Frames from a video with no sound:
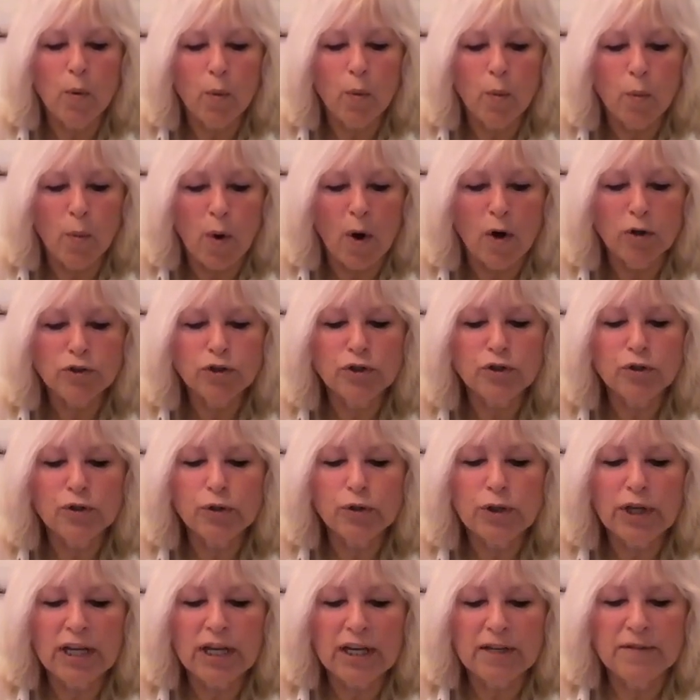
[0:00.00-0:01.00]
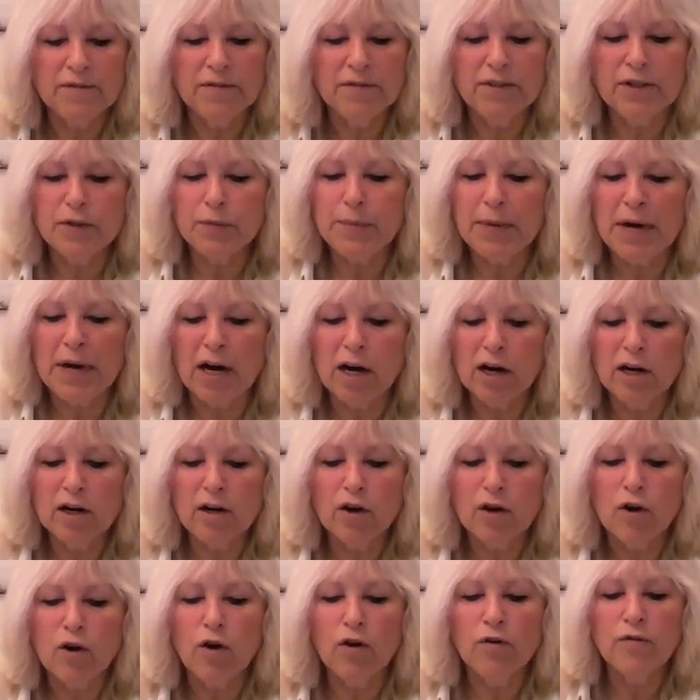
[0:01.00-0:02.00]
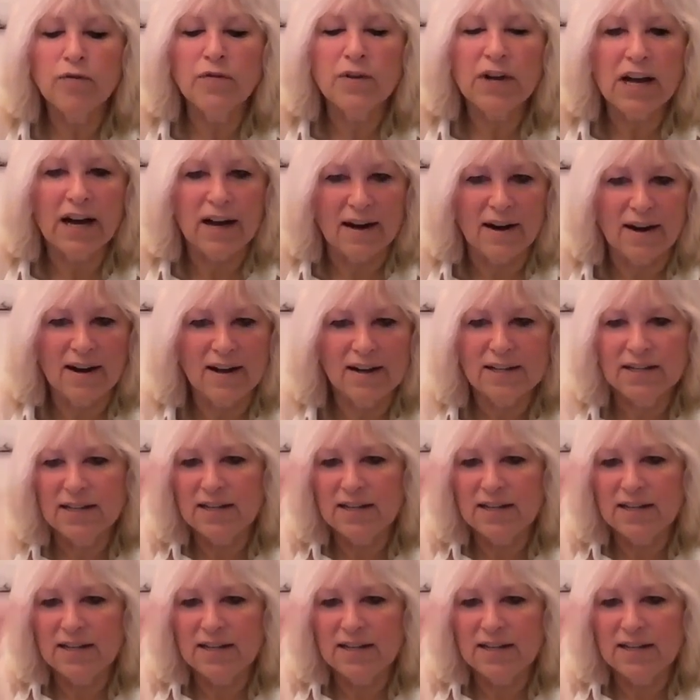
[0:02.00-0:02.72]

want to have the mark of God